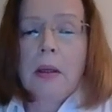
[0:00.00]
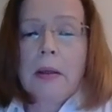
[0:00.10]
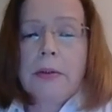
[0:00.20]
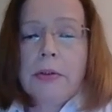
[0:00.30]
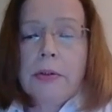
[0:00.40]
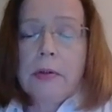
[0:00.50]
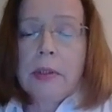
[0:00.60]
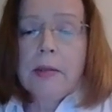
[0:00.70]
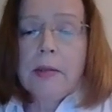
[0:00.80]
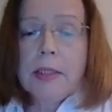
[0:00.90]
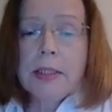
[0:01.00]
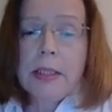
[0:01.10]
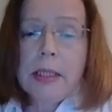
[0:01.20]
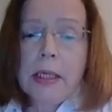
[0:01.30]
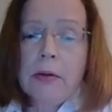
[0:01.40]
During this
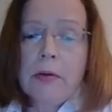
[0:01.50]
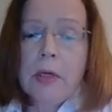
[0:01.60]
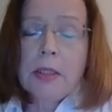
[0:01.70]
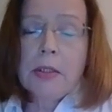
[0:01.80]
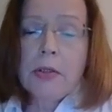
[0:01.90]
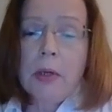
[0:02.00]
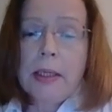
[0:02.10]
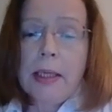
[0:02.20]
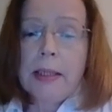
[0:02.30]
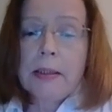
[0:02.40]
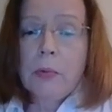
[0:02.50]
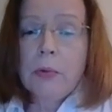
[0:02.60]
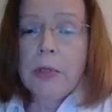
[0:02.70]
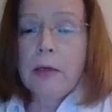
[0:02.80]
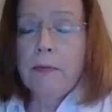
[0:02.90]
year, the national data
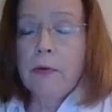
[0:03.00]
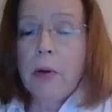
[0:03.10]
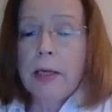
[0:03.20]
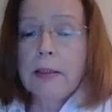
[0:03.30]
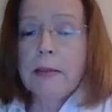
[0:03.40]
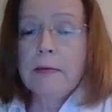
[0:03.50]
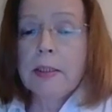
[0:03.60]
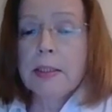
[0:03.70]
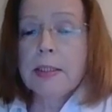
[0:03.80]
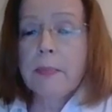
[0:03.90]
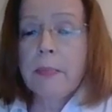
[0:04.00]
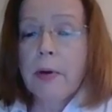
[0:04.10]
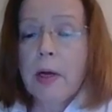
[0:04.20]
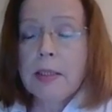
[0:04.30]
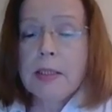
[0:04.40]
model for activities and
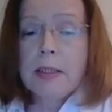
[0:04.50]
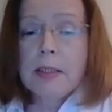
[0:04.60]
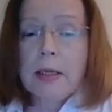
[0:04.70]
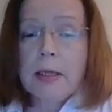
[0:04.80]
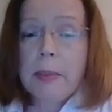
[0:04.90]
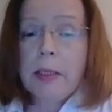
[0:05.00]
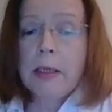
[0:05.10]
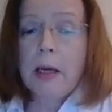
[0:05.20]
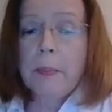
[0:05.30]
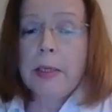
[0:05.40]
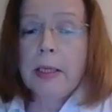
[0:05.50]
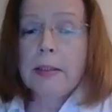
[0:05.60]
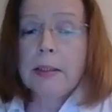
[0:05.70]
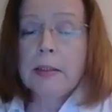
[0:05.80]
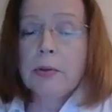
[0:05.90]
prices have been
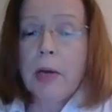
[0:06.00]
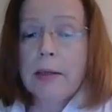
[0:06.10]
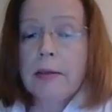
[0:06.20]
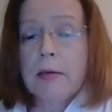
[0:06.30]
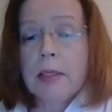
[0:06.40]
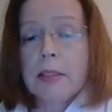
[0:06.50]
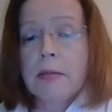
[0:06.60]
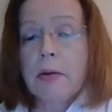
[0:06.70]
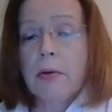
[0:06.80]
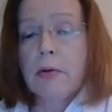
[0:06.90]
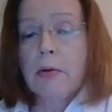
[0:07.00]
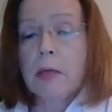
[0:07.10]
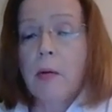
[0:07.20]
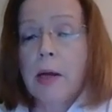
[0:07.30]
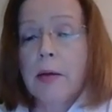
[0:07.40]
updated to address the
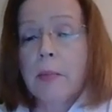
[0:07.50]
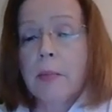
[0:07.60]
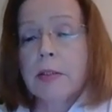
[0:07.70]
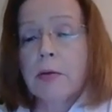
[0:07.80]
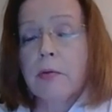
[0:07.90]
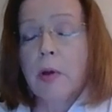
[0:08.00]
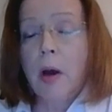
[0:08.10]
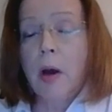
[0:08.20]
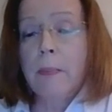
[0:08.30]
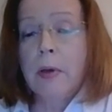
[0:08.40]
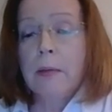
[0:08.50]
requirements of the hub.